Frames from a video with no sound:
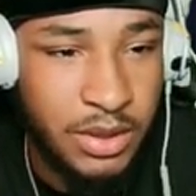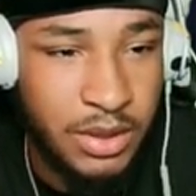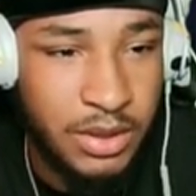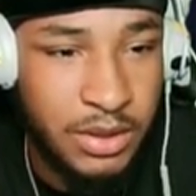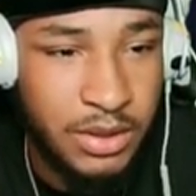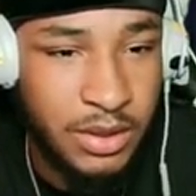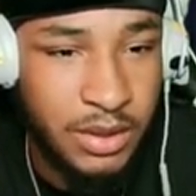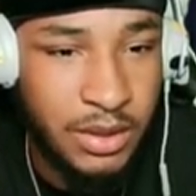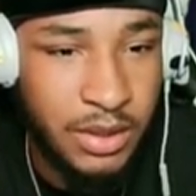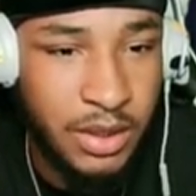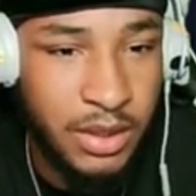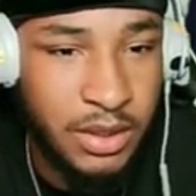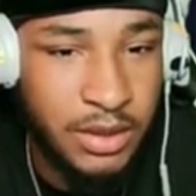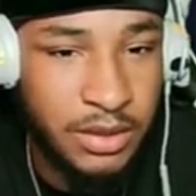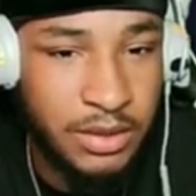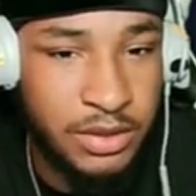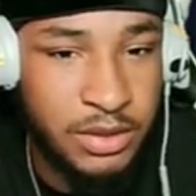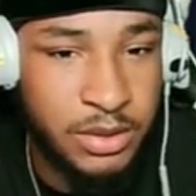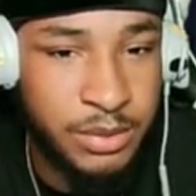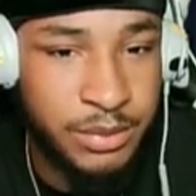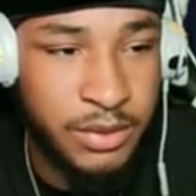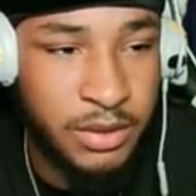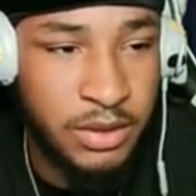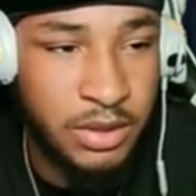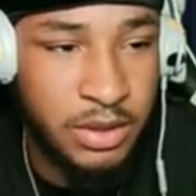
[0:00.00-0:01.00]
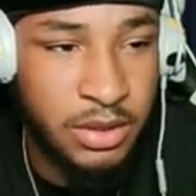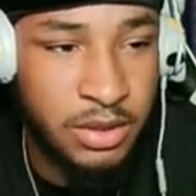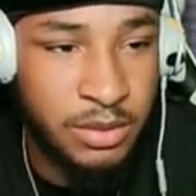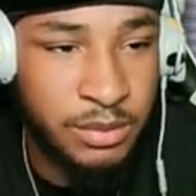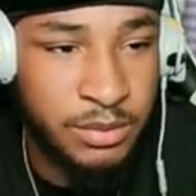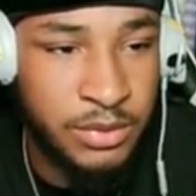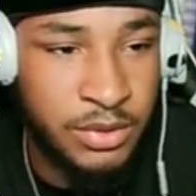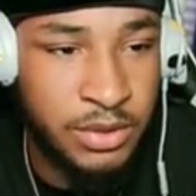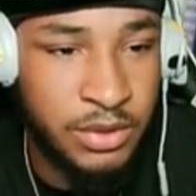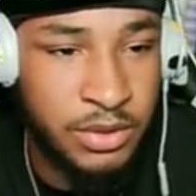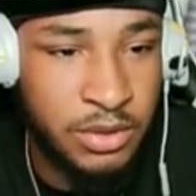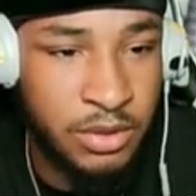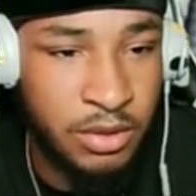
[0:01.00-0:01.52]
the light of the spirit comes
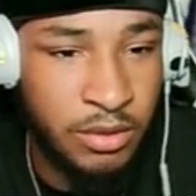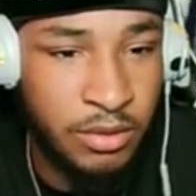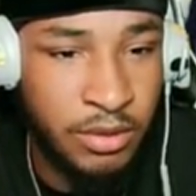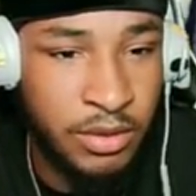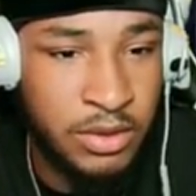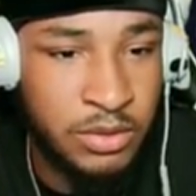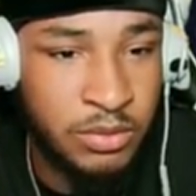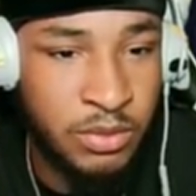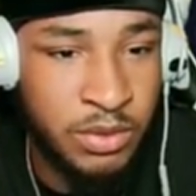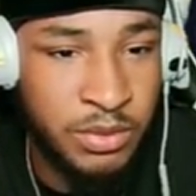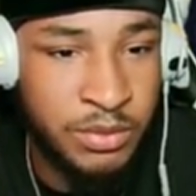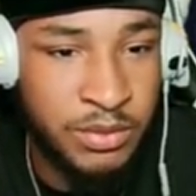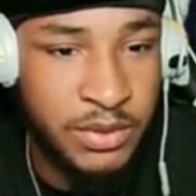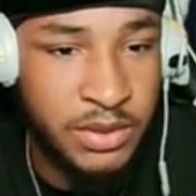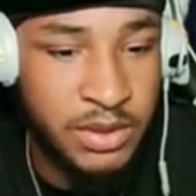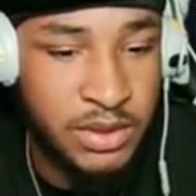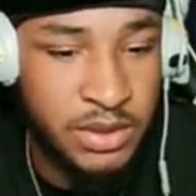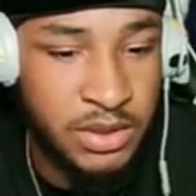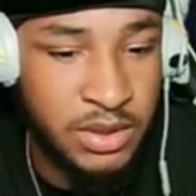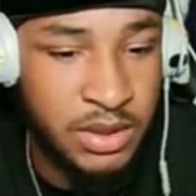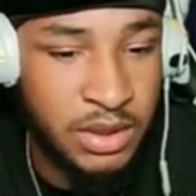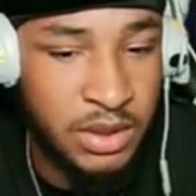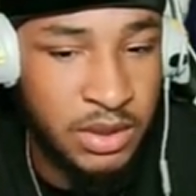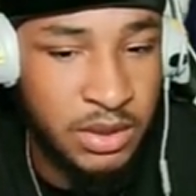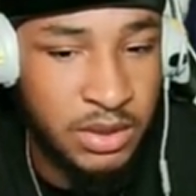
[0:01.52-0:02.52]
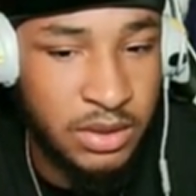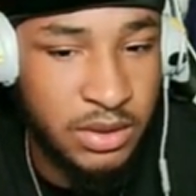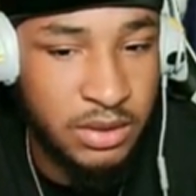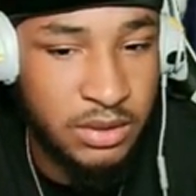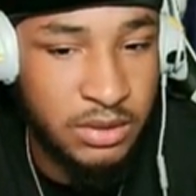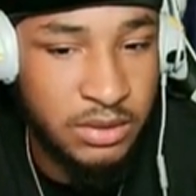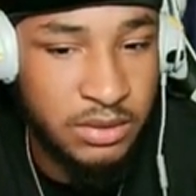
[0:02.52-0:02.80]
to show us what we seek.